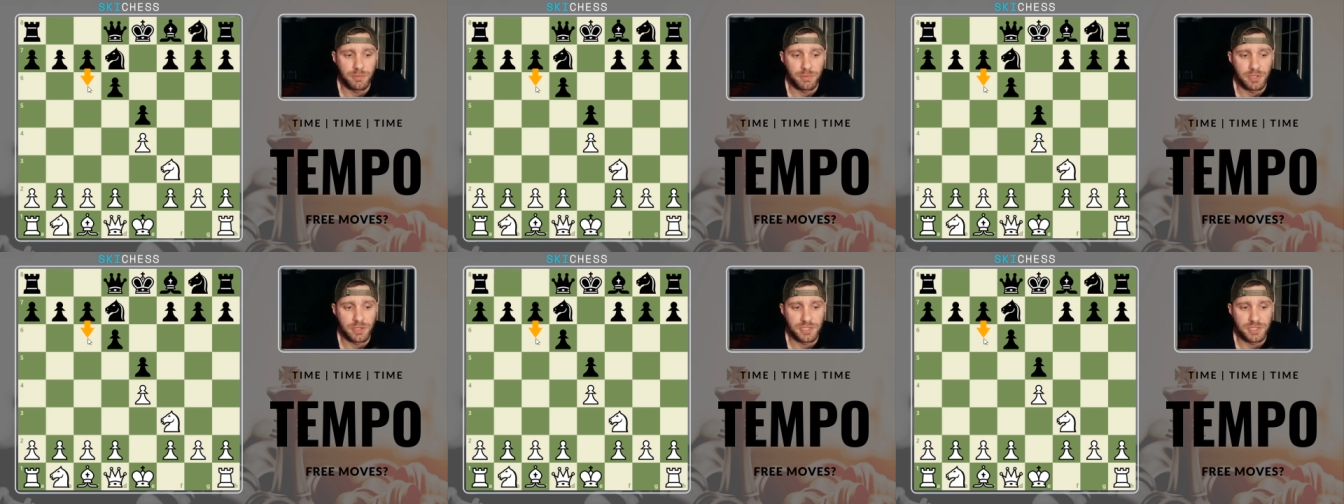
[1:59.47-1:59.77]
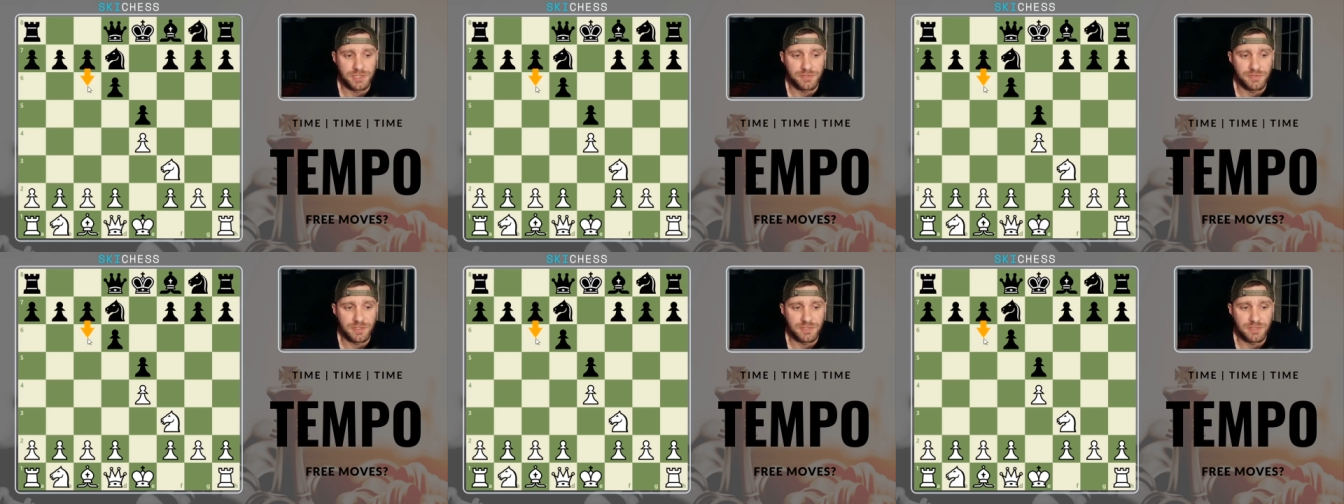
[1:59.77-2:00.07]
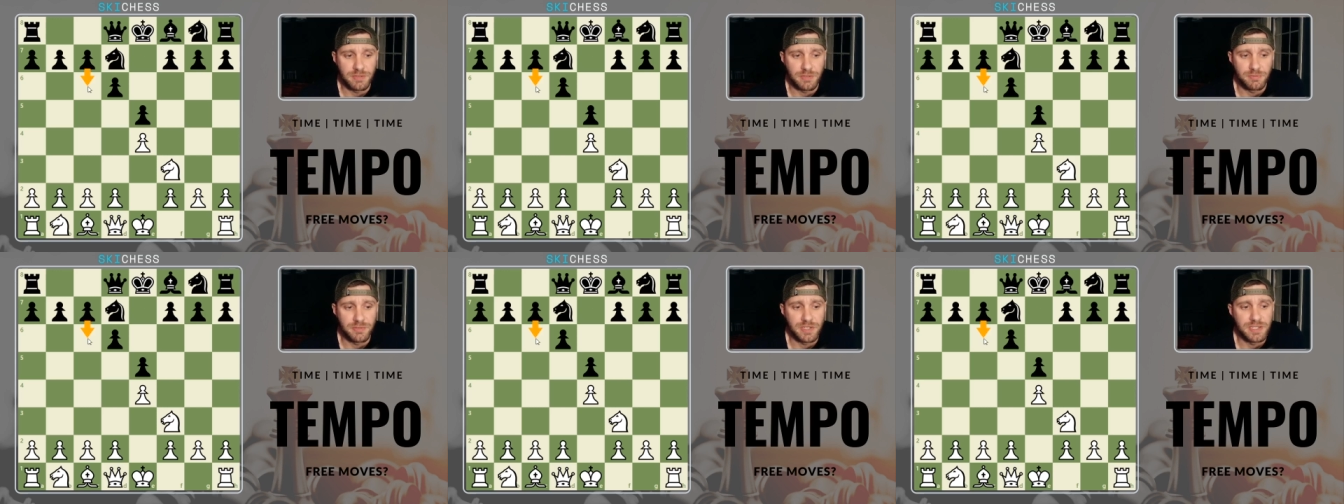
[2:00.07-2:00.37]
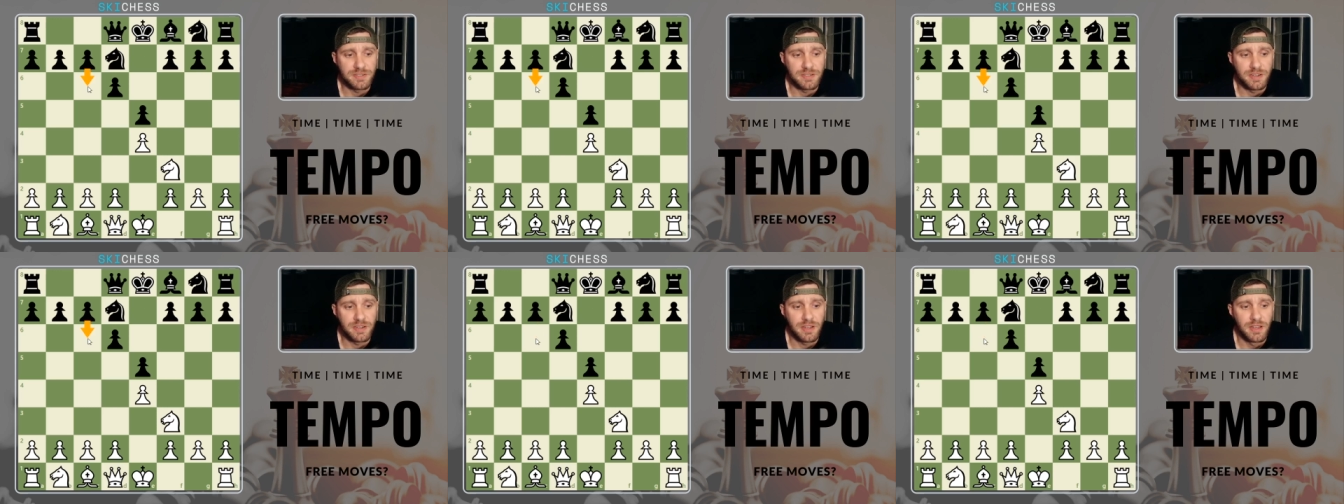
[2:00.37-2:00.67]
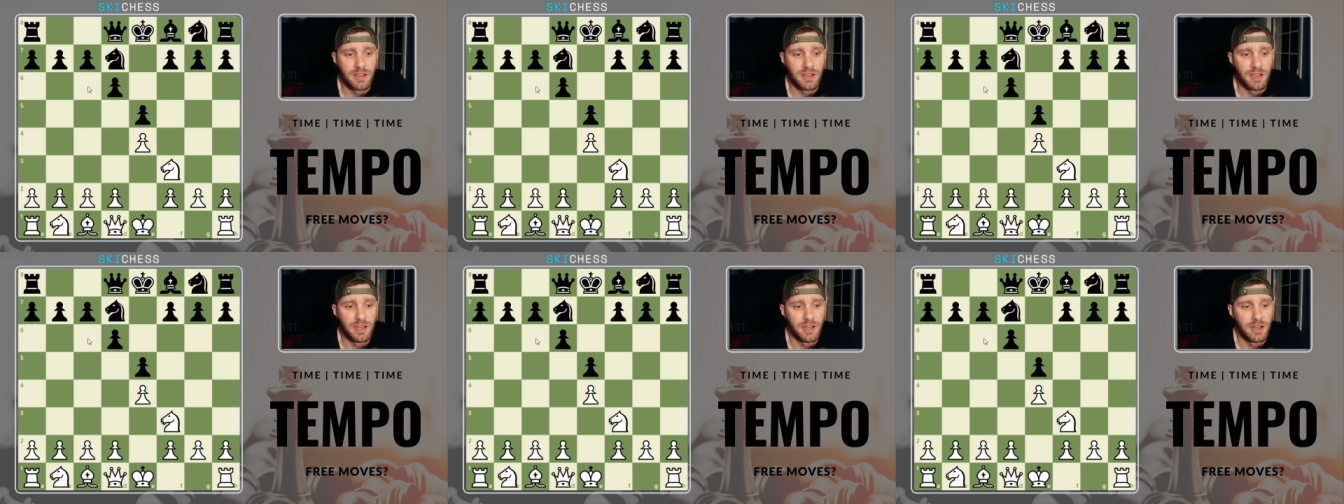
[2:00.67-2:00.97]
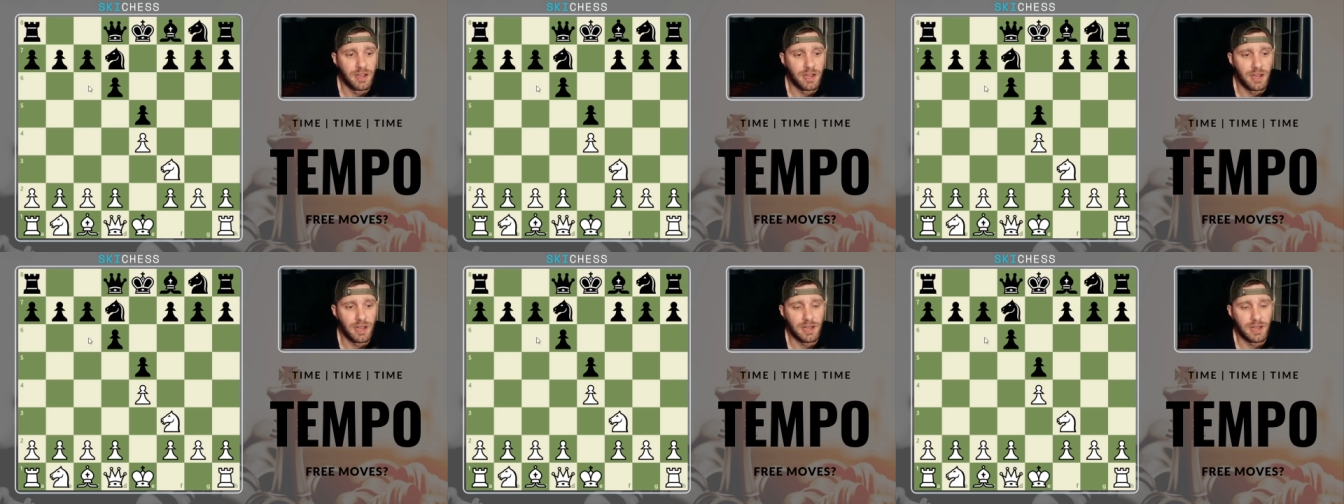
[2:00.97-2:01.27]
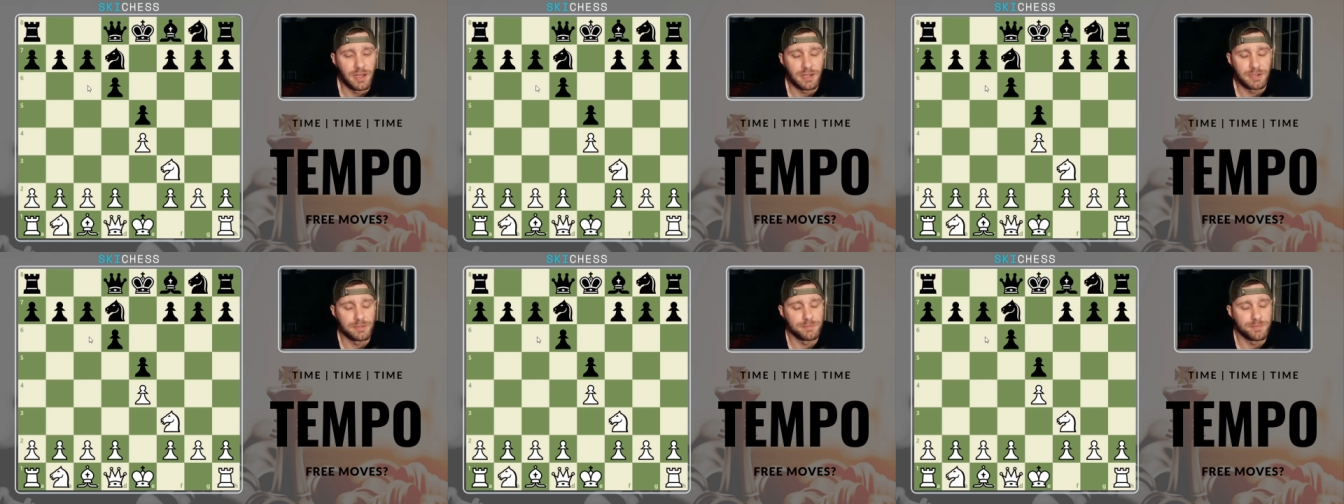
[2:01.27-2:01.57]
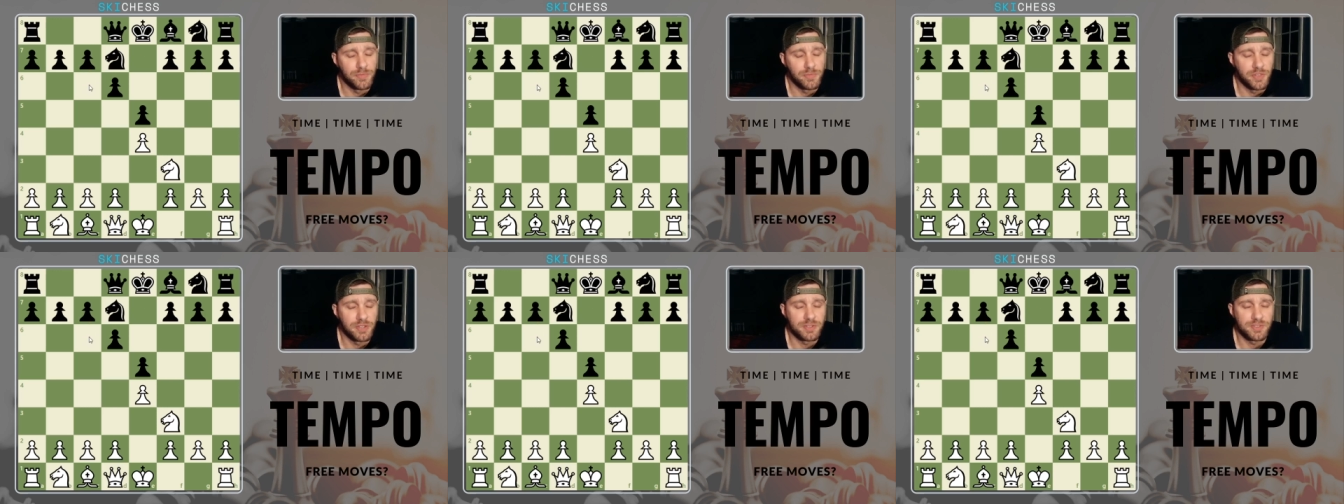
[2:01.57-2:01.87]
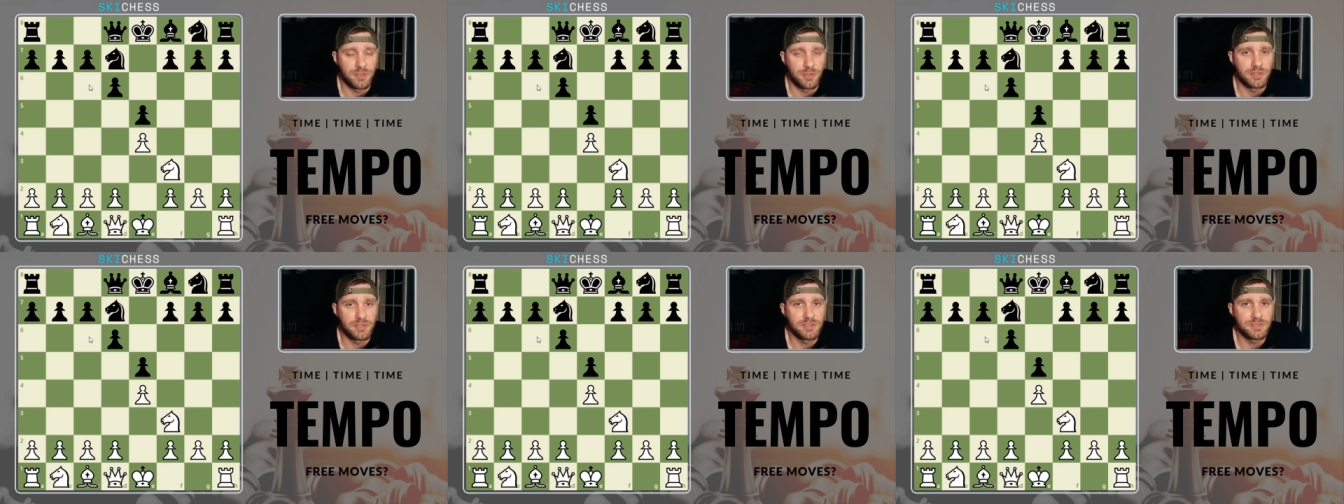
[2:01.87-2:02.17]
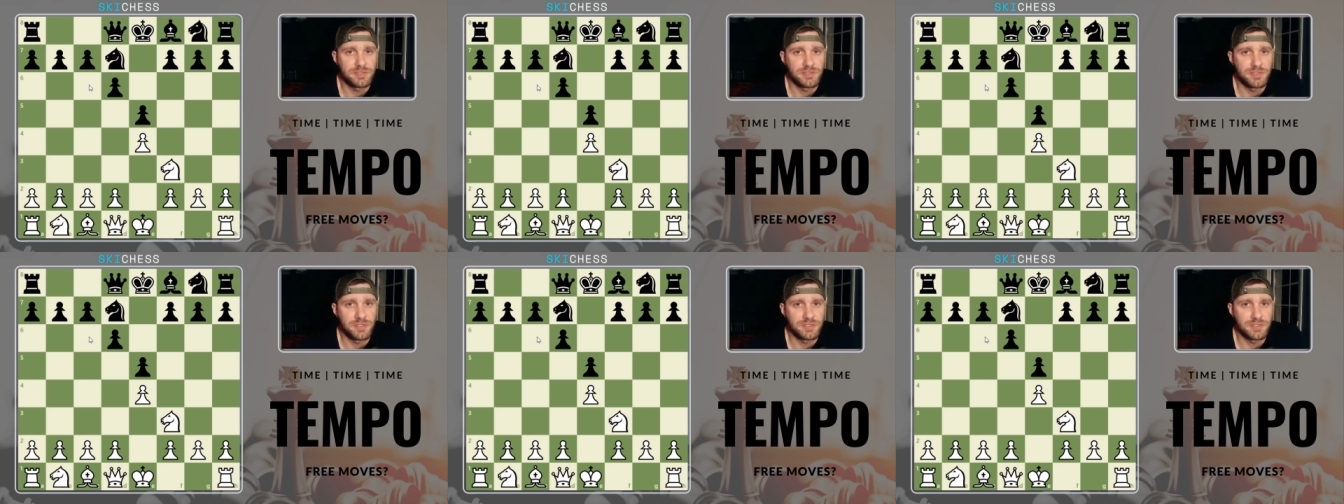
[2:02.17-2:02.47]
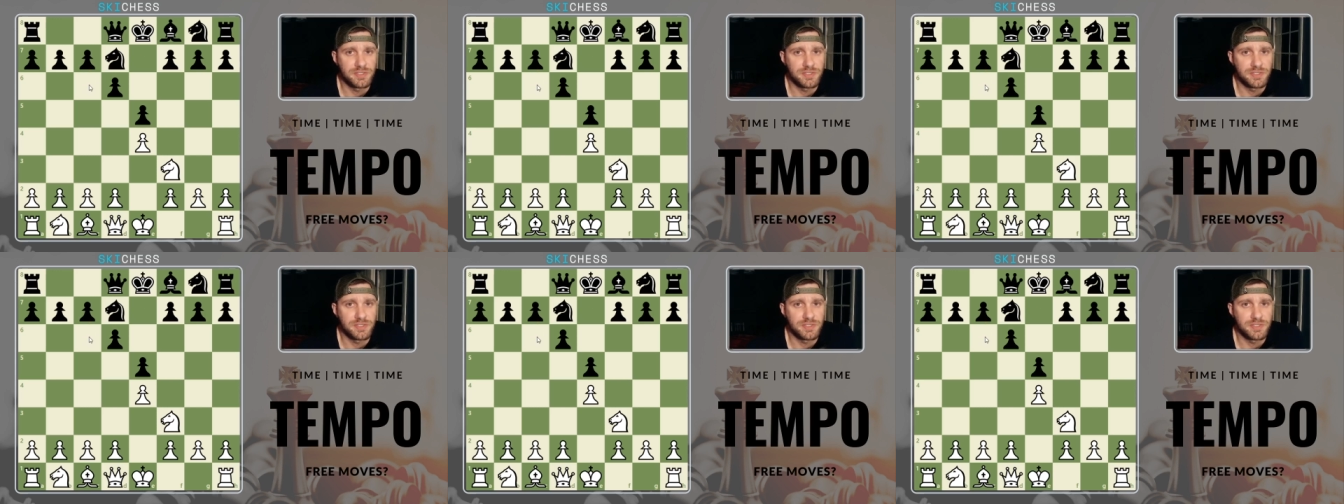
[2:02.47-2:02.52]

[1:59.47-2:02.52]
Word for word: push for some reason. Um, th- so there's there's a